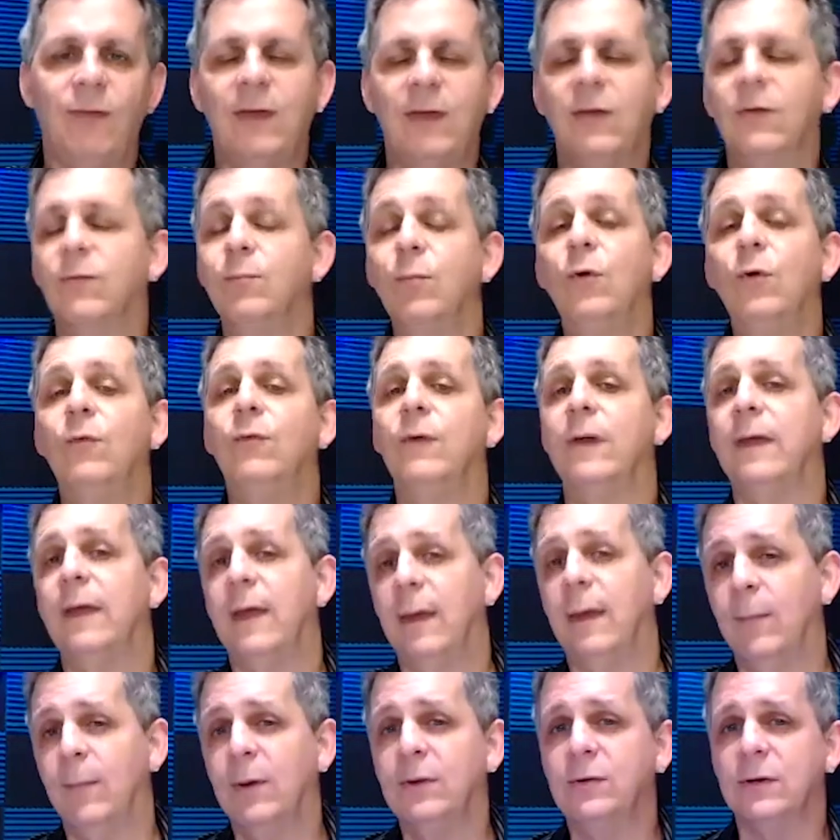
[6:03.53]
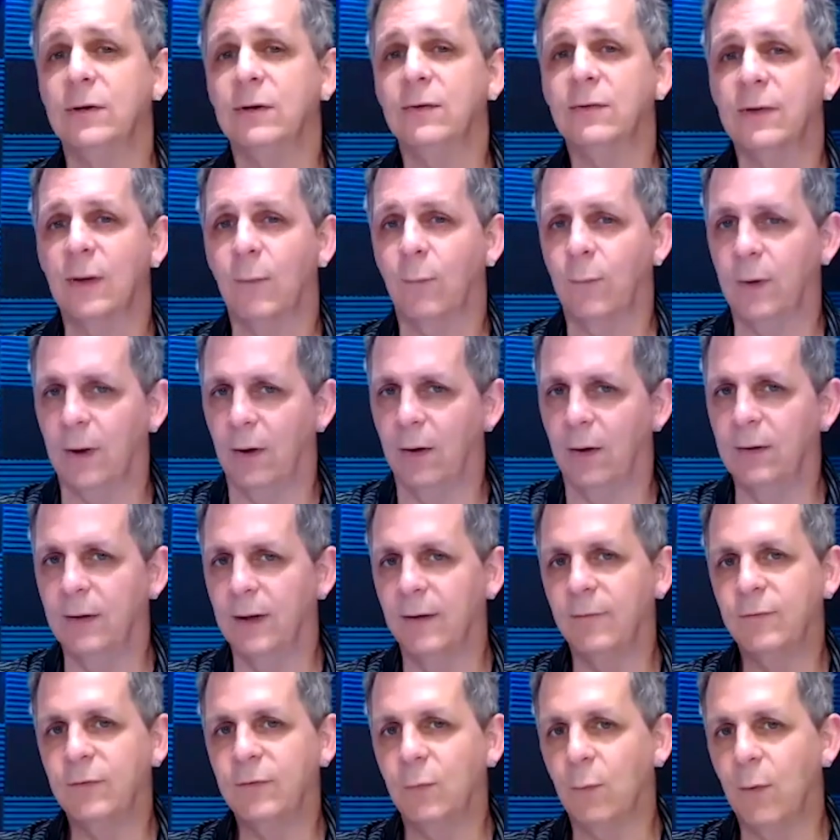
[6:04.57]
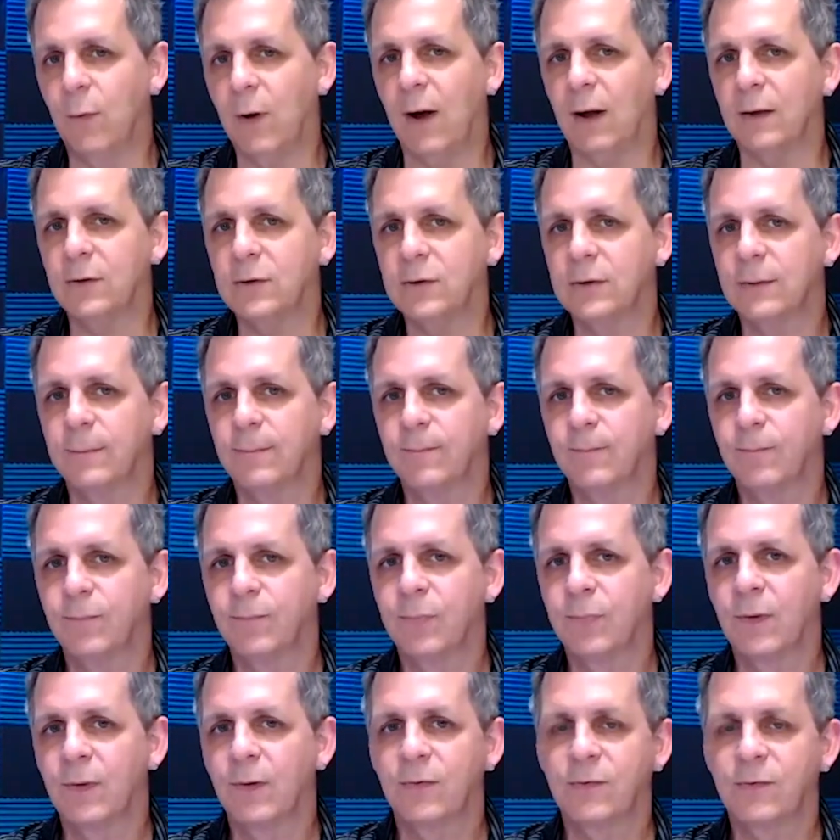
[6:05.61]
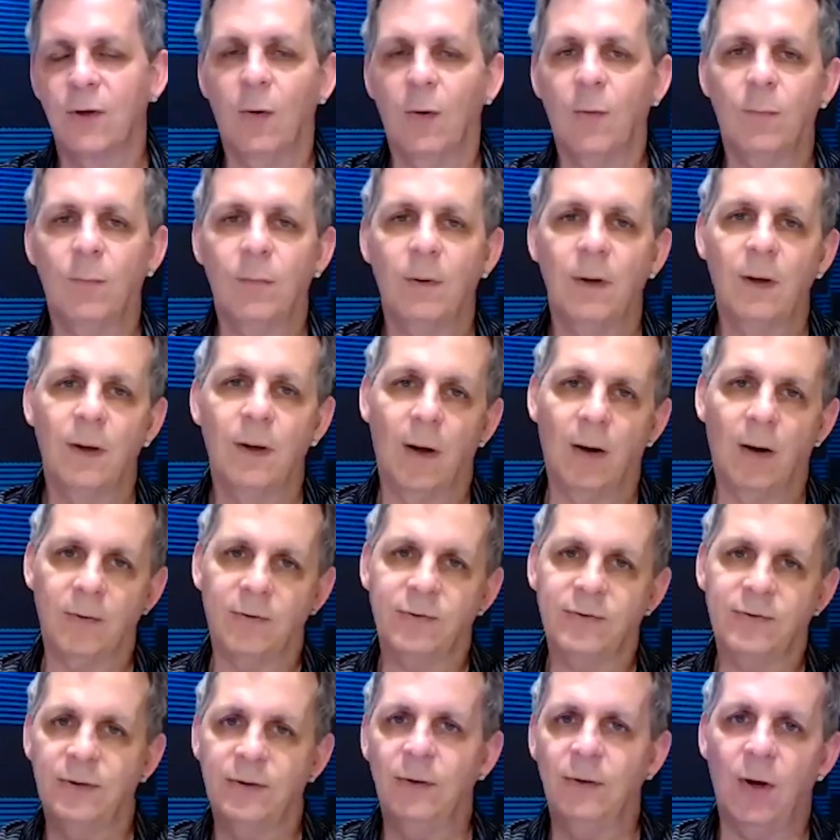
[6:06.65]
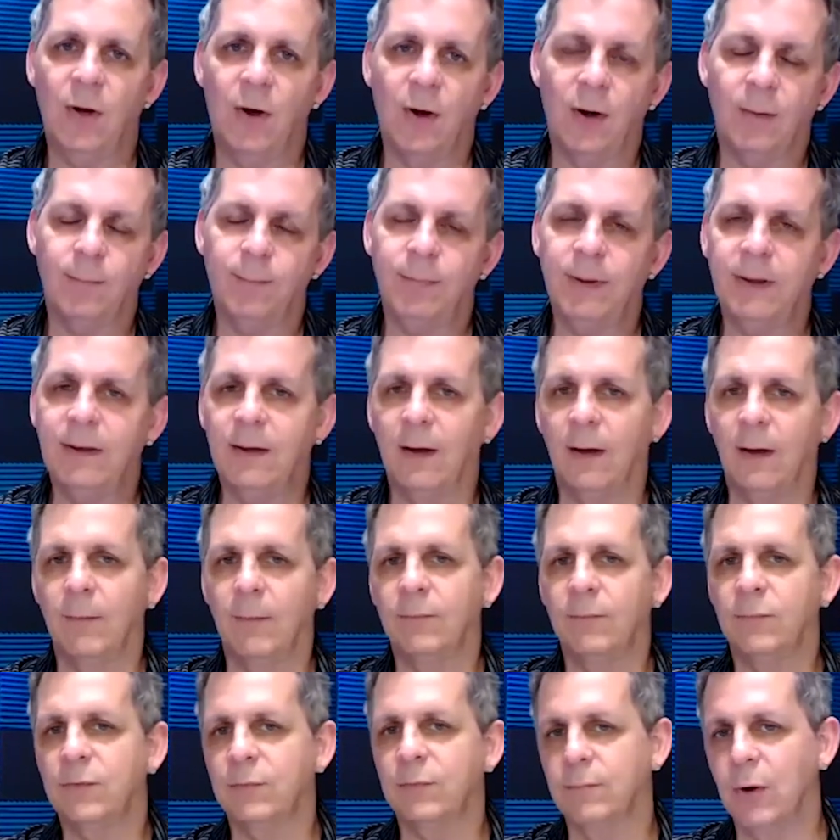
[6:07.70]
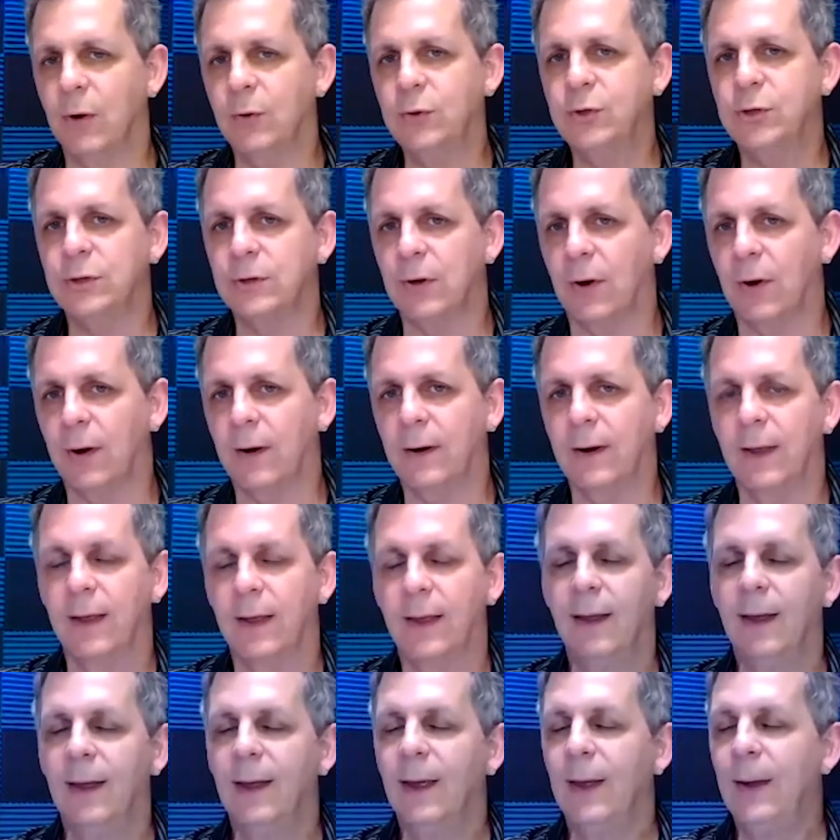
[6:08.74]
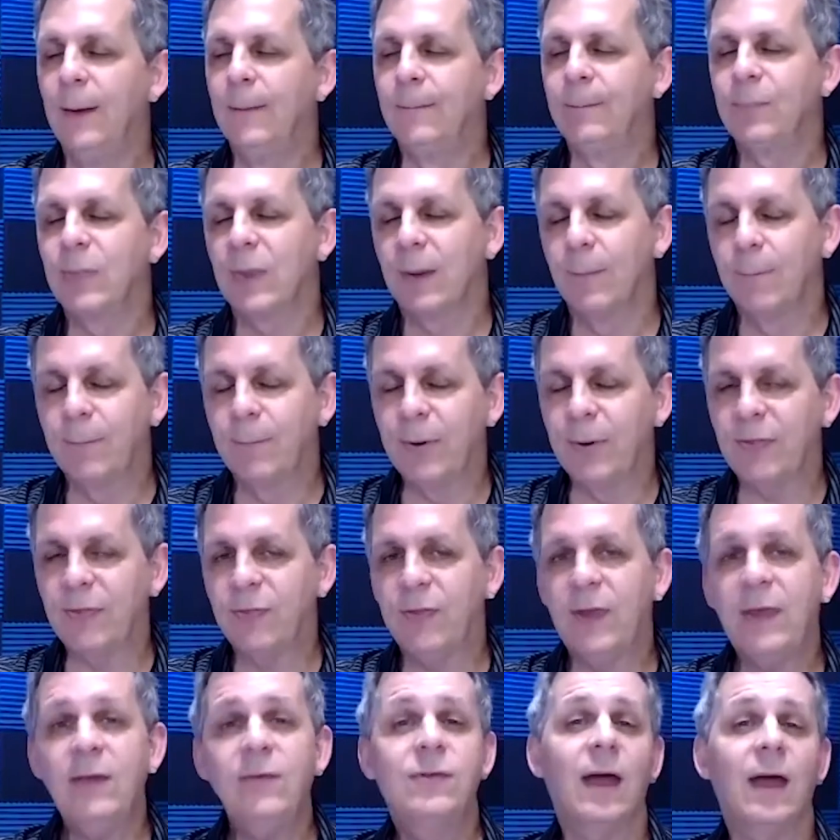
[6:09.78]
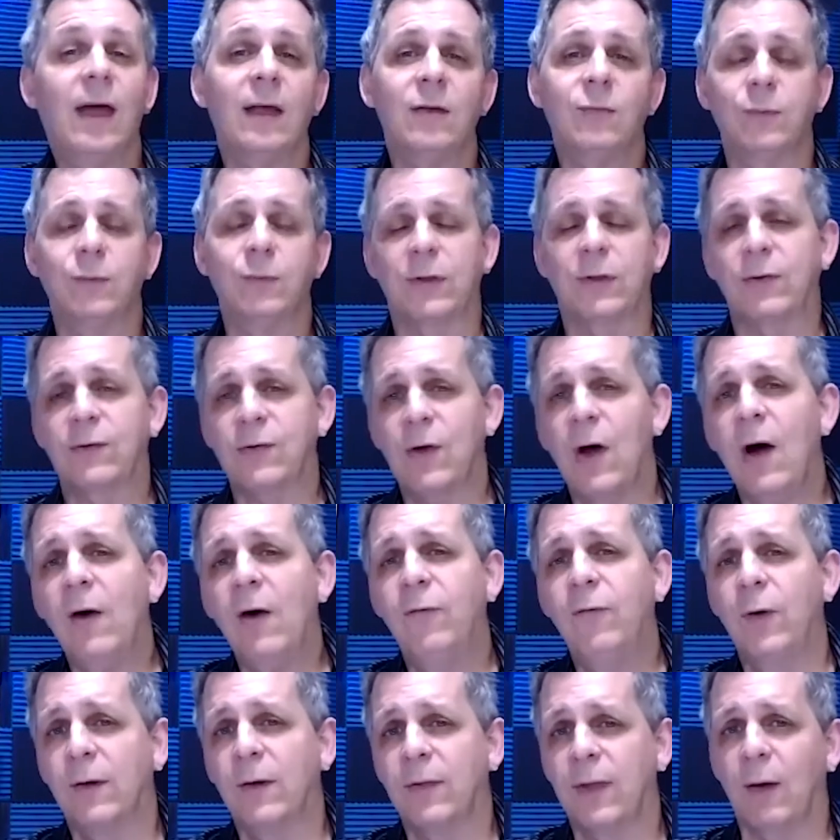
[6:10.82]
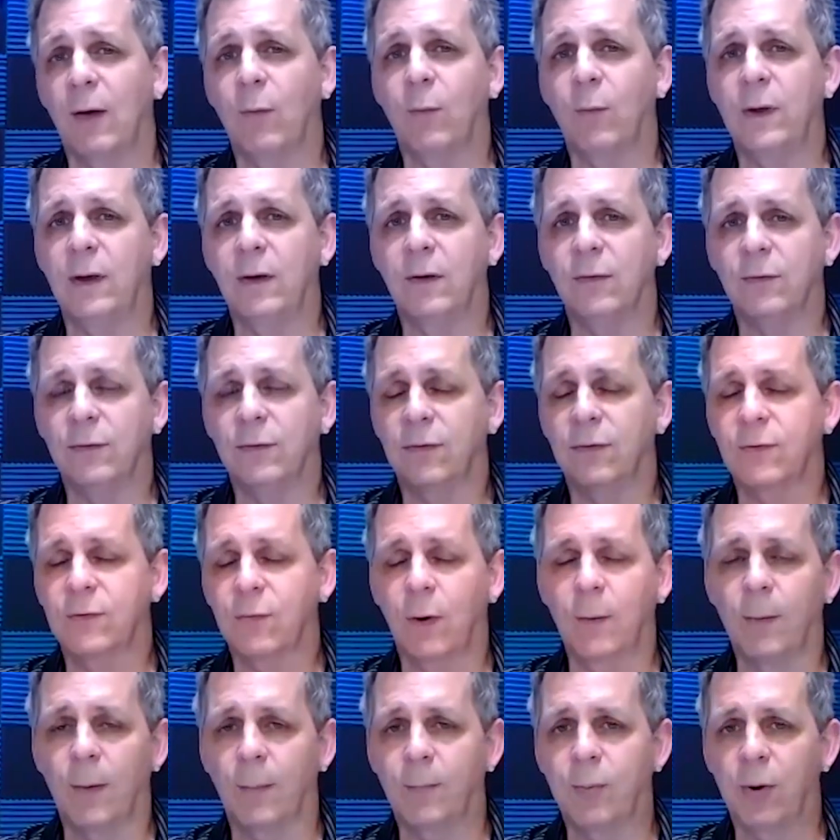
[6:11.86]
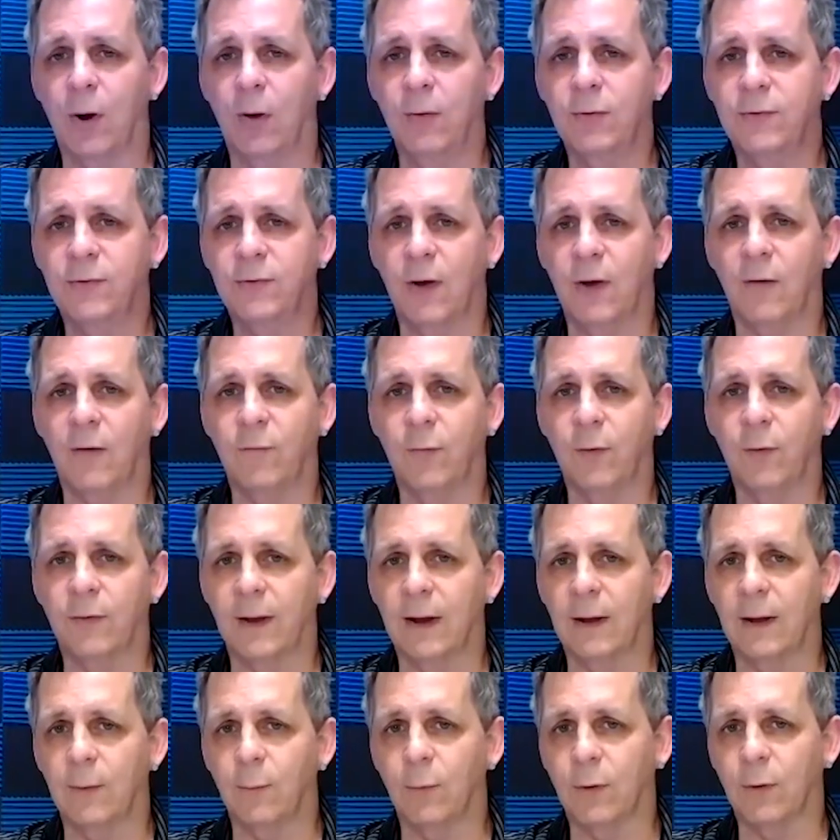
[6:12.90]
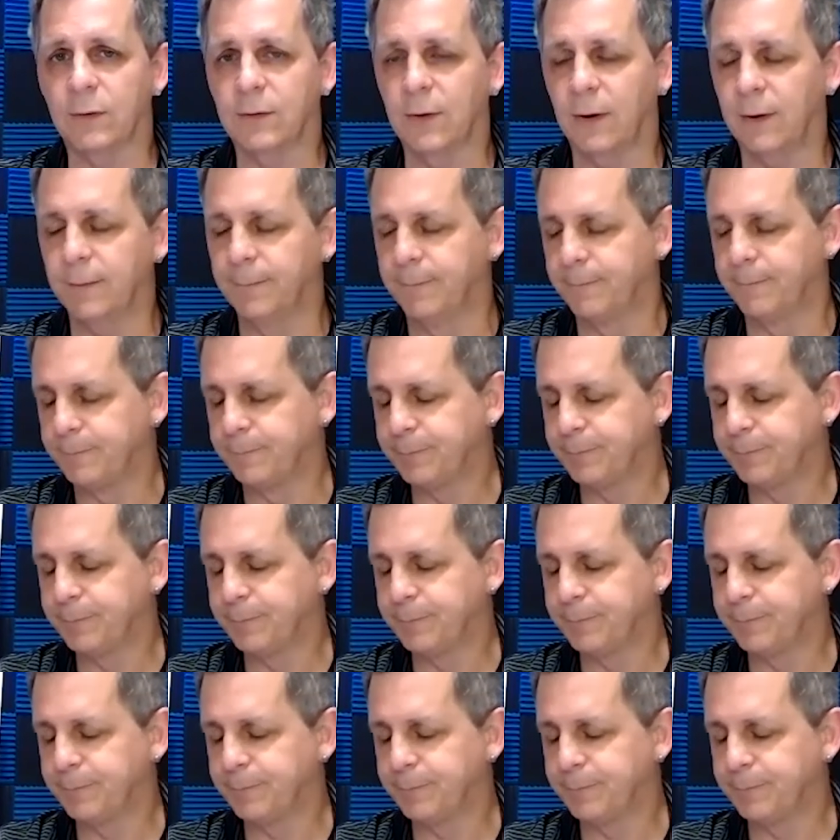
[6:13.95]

these moving images that we all love to watch so our still art becomes motion art but these days with the software that we use the storyboard pro software that i worked on